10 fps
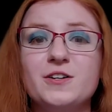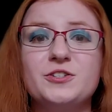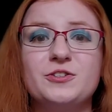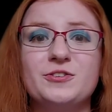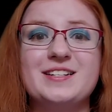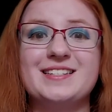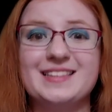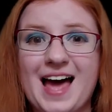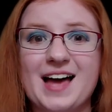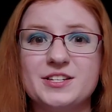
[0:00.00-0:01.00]
hundred degrees
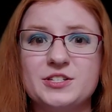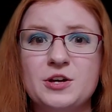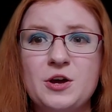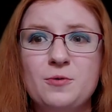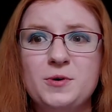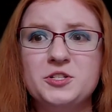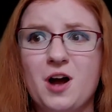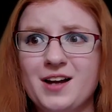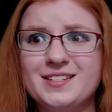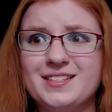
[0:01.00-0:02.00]
less, which
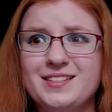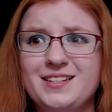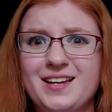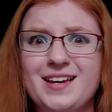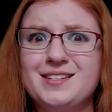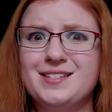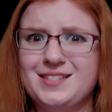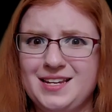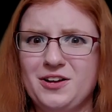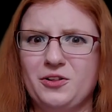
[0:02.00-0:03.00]
honestly is
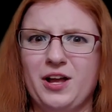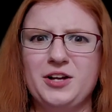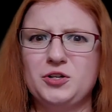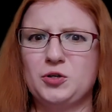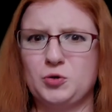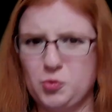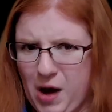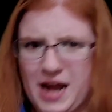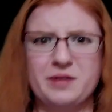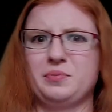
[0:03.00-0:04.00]
still
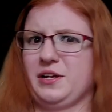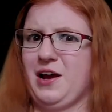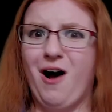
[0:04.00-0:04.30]
incredibly